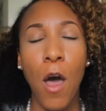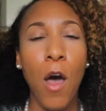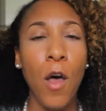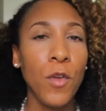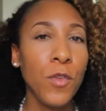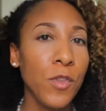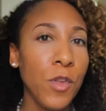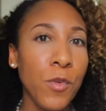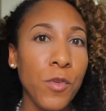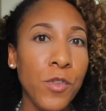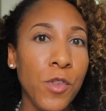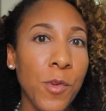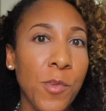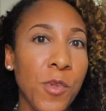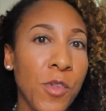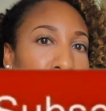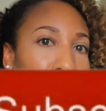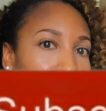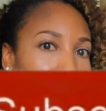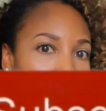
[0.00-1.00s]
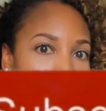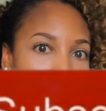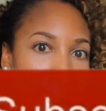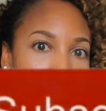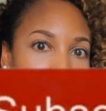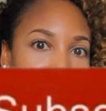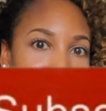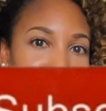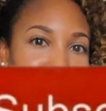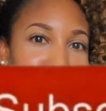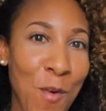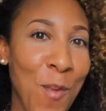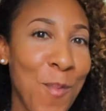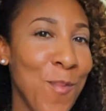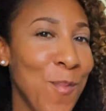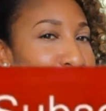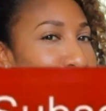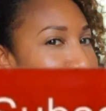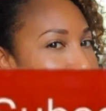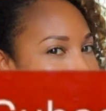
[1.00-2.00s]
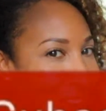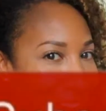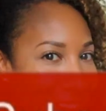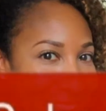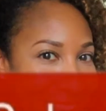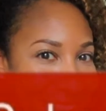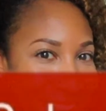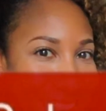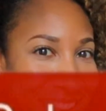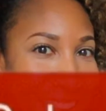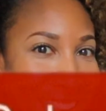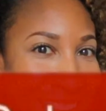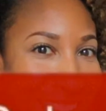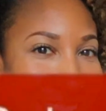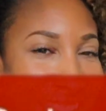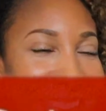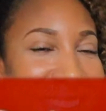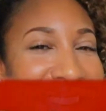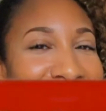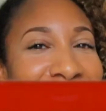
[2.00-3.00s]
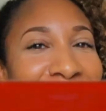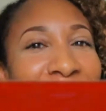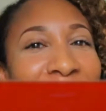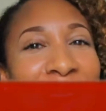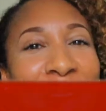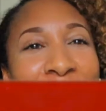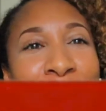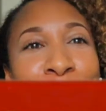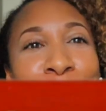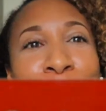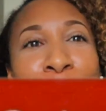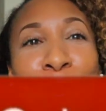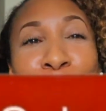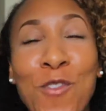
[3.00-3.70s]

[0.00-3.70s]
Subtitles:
Also, subscribe for more content about